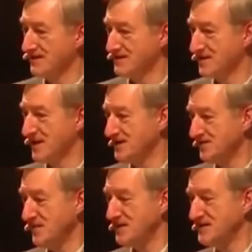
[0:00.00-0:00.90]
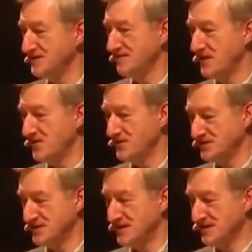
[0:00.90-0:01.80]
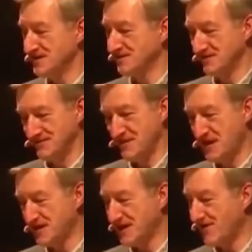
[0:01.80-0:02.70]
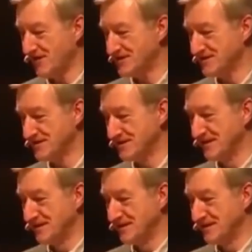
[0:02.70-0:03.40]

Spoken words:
that I'd invented various things for the main character